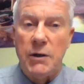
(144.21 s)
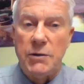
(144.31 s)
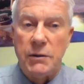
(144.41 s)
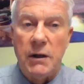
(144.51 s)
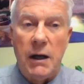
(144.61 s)

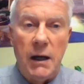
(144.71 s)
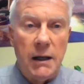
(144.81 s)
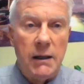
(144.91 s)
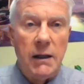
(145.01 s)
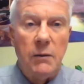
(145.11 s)
pressure
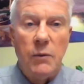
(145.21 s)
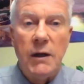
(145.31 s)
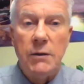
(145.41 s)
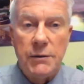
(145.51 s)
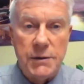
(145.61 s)
on
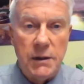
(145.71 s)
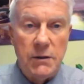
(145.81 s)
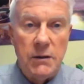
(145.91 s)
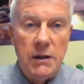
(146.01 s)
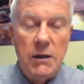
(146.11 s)
rentals
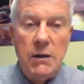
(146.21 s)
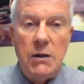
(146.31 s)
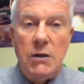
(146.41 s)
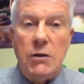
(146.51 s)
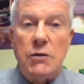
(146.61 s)
here.
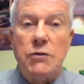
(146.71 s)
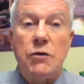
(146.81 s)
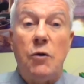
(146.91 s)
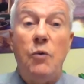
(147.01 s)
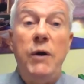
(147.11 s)

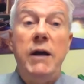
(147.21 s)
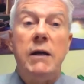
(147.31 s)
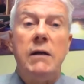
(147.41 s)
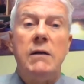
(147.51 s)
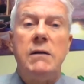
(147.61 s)
So we
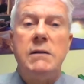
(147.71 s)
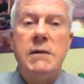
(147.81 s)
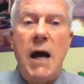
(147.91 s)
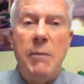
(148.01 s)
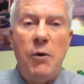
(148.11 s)
can
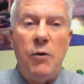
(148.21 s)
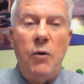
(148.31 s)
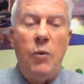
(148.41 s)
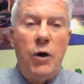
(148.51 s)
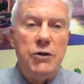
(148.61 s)

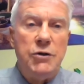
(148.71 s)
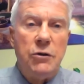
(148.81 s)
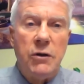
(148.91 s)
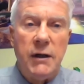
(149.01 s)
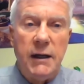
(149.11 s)
double what
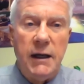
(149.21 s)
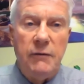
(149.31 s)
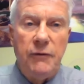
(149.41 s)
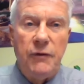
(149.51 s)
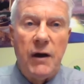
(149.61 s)
you're going to
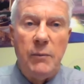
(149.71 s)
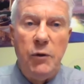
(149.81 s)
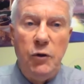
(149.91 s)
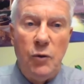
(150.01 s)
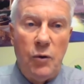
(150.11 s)
get
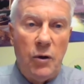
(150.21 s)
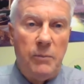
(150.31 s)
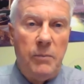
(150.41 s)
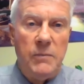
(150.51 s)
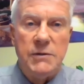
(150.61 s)
from
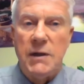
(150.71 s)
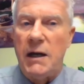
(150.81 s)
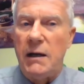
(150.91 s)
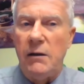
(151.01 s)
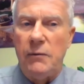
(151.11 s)
your
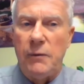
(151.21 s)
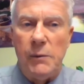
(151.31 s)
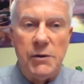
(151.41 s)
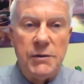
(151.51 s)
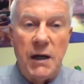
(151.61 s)
stock
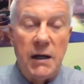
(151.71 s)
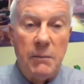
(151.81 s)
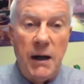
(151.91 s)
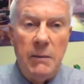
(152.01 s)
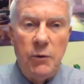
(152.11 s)

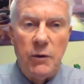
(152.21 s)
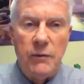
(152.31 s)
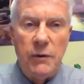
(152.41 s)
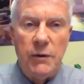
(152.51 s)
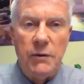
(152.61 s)
and bond
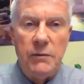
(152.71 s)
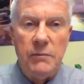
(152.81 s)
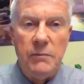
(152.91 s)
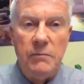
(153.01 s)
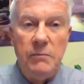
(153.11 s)

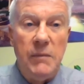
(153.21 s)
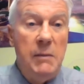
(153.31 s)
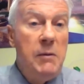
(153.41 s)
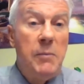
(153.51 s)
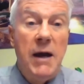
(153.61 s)
portfolio.
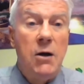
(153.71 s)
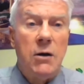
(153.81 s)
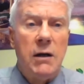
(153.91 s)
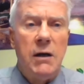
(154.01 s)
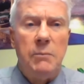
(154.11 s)
Maybe
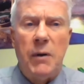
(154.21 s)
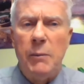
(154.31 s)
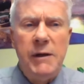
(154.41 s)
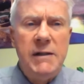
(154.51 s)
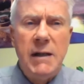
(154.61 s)
better,
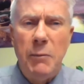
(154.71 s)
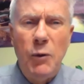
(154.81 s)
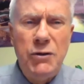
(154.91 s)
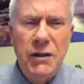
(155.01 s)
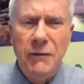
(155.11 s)
probably
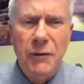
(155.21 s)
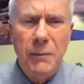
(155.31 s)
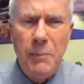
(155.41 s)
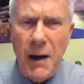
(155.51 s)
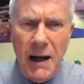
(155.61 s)
double what you get
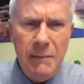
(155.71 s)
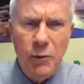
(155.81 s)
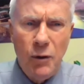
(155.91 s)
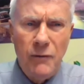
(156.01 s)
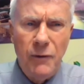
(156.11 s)
from a
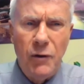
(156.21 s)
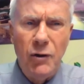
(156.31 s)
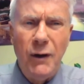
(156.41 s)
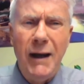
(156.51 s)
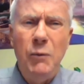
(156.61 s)
bond
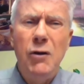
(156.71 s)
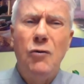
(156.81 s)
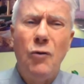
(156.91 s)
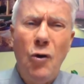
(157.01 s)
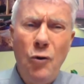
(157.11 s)
portfolio, and we
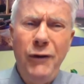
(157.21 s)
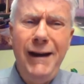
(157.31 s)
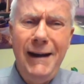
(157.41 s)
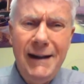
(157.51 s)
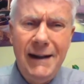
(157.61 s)
grow
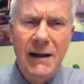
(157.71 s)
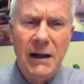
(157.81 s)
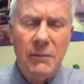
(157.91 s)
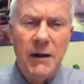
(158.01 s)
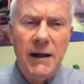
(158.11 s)
the
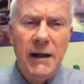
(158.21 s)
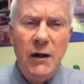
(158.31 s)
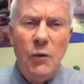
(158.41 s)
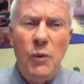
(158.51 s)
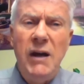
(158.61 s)
income.
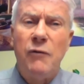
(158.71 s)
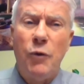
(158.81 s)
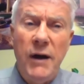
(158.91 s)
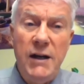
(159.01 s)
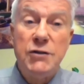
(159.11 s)
We
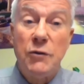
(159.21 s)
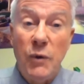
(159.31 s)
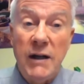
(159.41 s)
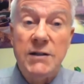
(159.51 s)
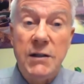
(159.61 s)
have raised
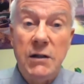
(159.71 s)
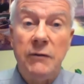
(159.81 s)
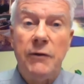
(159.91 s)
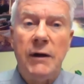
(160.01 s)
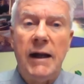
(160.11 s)
rents
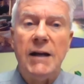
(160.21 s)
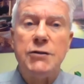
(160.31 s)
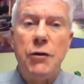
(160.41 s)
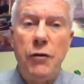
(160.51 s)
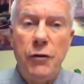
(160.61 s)
here for the
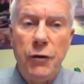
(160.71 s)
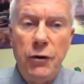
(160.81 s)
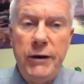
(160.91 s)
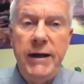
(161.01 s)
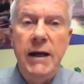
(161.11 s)
last
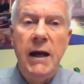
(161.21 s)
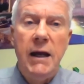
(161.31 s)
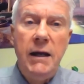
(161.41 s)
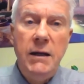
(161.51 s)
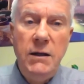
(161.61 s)

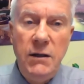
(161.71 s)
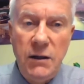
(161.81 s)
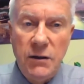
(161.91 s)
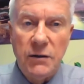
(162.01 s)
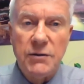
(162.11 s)
30
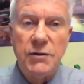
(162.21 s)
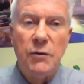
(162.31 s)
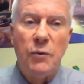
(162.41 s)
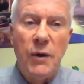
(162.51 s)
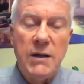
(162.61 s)

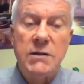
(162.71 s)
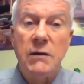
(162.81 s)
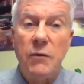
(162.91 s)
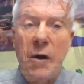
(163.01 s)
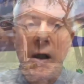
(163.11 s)
years. Rents have